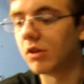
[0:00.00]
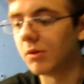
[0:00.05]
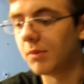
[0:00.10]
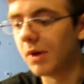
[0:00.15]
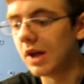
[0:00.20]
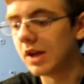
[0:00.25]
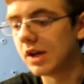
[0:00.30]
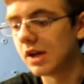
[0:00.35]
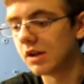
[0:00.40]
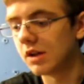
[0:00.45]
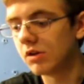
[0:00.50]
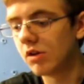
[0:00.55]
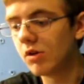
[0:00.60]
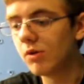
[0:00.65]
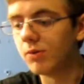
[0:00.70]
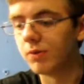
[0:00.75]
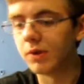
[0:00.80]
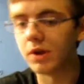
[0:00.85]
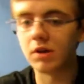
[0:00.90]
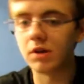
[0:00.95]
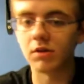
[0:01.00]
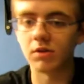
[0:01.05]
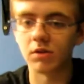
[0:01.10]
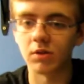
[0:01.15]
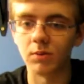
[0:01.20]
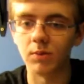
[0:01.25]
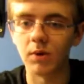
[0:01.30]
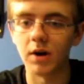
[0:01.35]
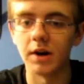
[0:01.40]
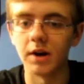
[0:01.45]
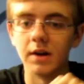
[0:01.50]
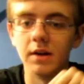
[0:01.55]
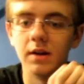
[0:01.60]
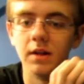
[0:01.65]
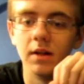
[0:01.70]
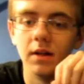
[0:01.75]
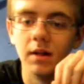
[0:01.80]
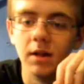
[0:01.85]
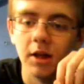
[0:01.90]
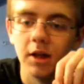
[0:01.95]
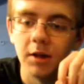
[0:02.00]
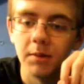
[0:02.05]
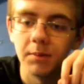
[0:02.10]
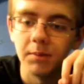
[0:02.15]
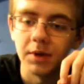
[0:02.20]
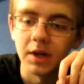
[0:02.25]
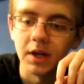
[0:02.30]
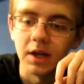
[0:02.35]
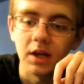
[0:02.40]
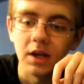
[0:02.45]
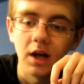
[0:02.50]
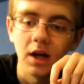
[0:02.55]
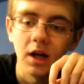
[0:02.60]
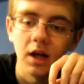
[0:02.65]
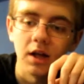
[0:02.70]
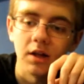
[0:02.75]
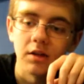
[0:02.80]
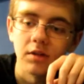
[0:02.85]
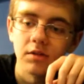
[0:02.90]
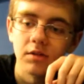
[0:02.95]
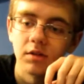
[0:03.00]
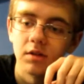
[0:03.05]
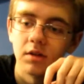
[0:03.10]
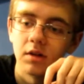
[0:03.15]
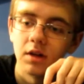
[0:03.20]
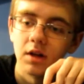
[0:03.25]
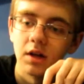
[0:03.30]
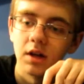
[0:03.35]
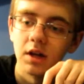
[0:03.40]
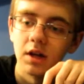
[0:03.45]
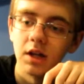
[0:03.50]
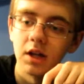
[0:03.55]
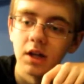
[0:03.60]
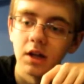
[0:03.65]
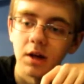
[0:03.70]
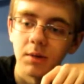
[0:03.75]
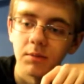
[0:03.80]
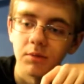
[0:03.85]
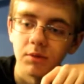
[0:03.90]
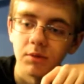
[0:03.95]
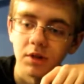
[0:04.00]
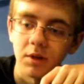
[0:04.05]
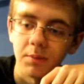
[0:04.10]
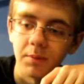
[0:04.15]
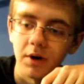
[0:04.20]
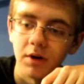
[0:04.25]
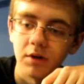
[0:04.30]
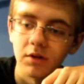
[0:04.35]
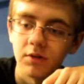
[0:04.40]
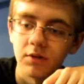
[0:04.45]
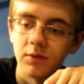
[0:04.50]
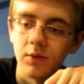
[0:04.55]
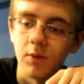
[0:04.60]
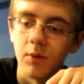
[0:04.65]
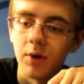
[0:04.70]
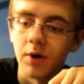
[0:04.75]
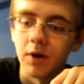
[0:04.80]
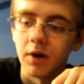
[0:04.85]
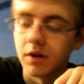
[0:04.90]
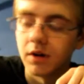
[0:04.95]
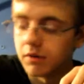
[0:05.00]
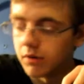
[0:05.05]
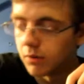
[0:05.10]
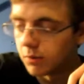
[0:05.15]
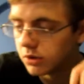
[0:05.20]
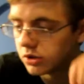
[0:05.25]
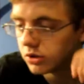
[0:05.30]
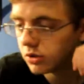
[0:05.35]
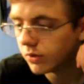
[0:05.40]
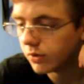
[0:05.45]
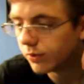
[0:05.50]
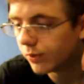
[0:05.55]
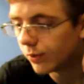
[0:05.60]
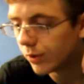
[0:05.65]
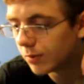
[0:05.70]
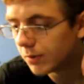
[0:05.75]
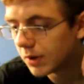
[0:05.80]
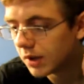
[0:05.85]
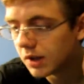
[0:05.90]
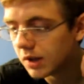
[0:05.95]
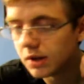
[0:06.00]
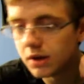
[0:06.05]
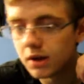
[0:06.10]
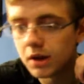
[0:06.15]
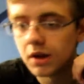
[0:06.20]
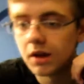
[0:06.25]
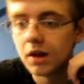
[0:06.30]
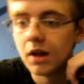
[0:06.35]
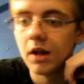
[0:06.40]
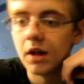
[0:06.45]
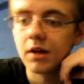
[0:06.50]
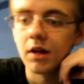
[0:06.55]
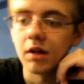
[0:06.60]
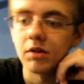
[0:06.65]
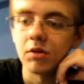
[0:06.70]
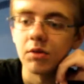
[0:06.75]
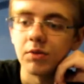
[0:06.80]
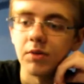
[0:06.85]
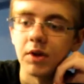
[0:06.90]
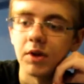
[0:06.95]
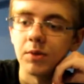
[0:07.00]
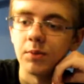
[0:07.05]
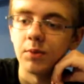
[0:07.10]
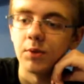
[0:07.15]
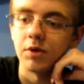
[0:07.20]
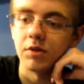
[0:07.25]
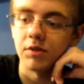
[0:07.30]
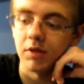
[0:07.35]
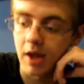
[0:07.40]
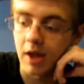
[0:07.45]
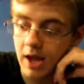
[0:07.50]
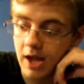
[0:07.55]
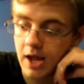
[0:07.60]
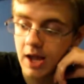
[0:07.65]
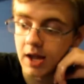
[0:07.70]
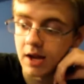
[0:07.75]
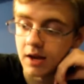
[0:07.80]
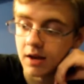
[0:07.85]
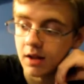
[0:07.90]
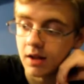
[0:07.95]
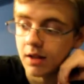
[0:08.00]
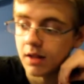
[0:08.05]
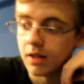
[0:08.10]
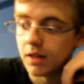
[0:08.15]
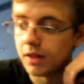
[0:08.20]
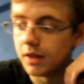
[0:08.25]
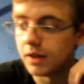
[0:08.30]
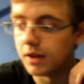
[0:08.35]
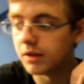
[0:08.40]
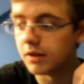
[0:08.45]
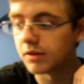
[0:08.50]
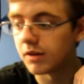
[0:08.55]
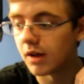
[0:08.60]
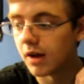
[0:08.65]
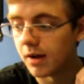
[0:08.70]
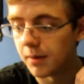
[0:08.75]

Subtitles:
to make it 2 figures in one, because he comes with the parts for his original form in Godzilla Final Wars and his